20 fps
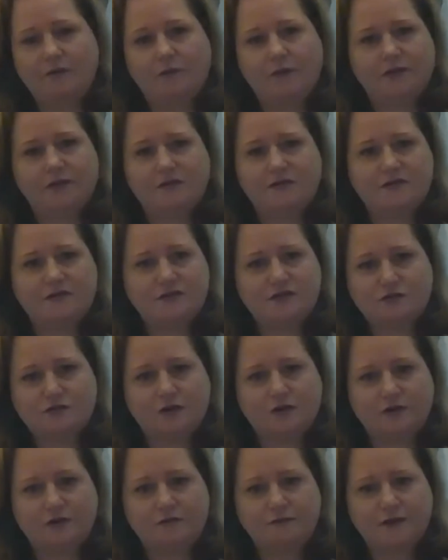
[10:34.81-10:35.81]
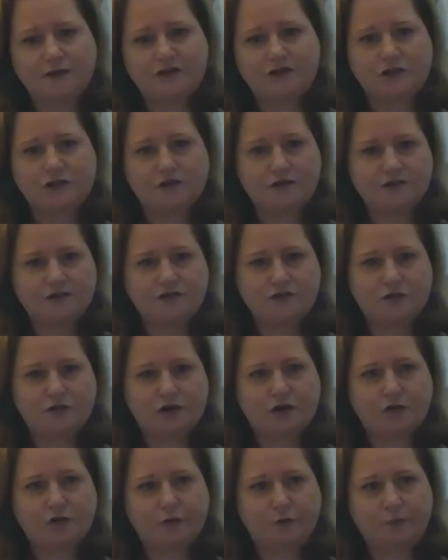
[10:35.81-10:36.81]
whether it's historical fiction or
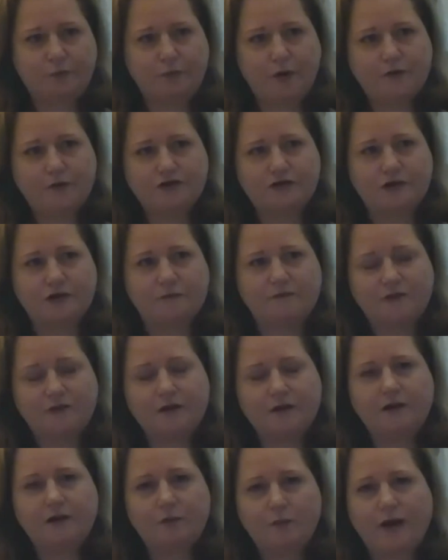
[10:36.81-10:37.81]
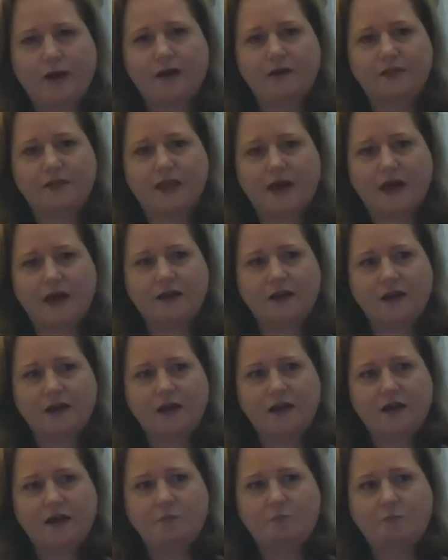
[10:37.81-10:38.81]
historical poetry, I'm very aware that
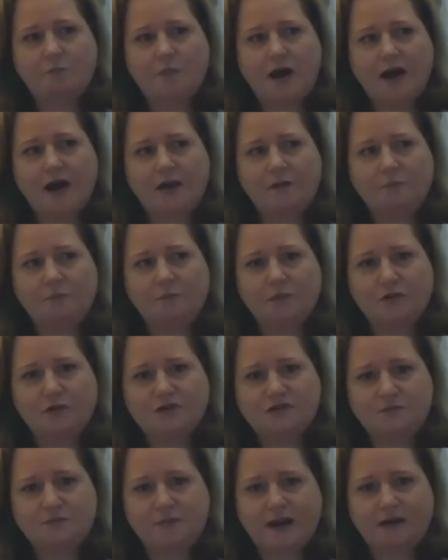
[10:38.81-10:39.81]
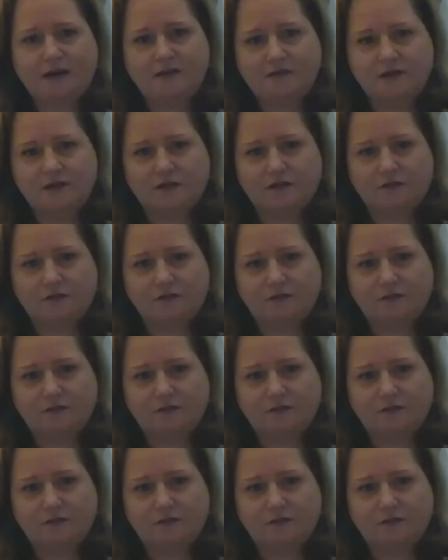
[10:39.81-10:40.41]
my perspective